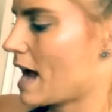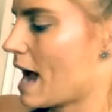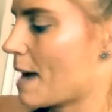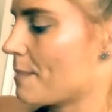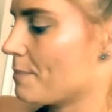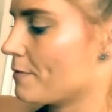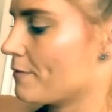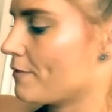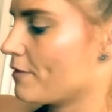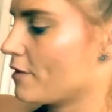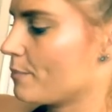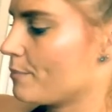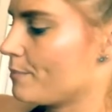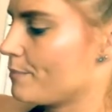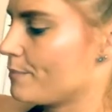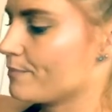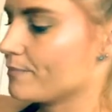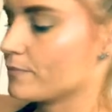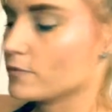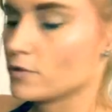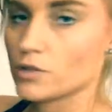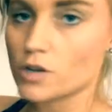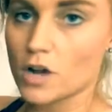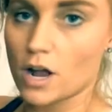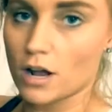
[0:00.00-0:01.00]
I prefer
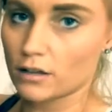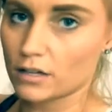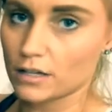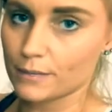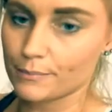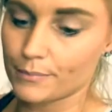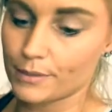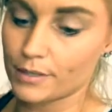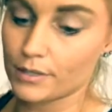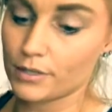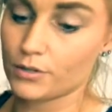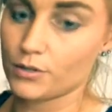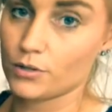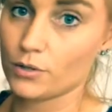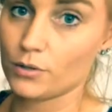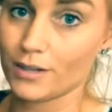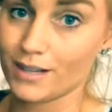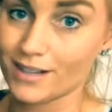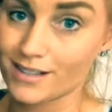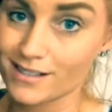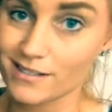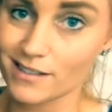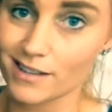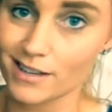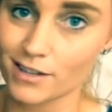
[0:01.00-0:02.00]
chocolate, but
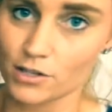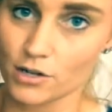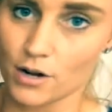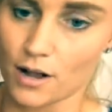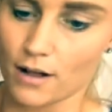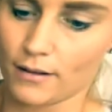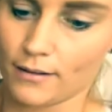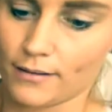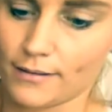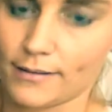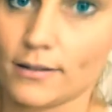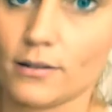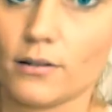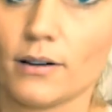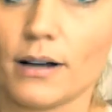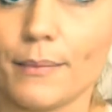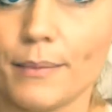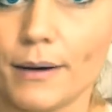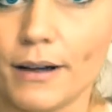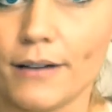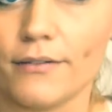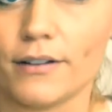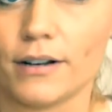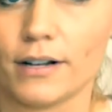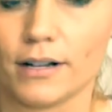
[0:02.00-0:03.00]
Julian doesn't like chocolate, so I
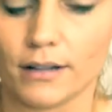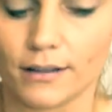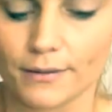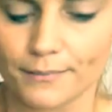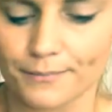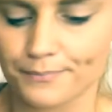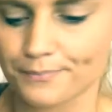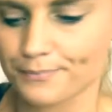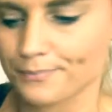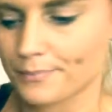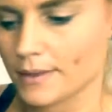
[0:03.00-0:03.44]
buy vanilla.